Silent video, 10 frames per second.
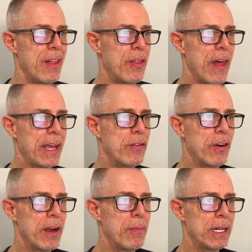Thank you
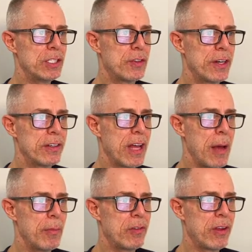very much for your
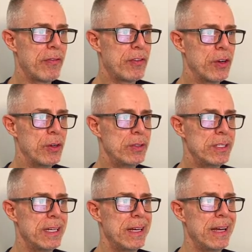time this
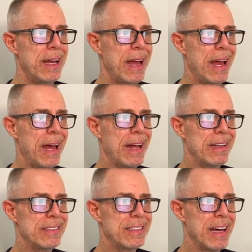afternoon.
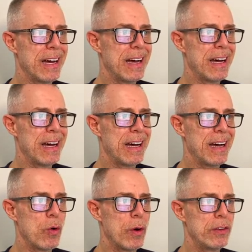And I
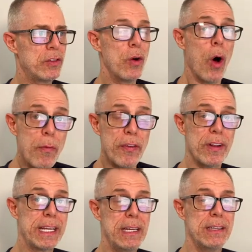am going to
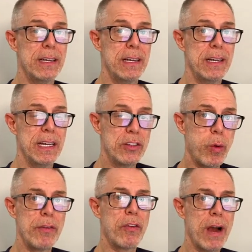hopefully in
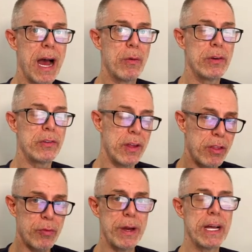24 hours,
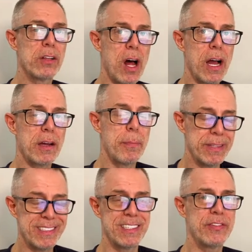3 o'clock
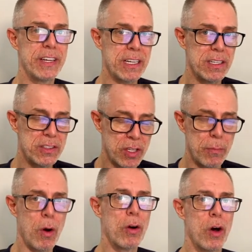Pacific
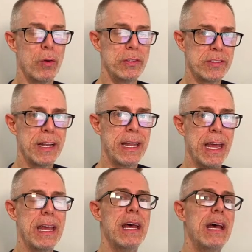tomorrow, Sunday,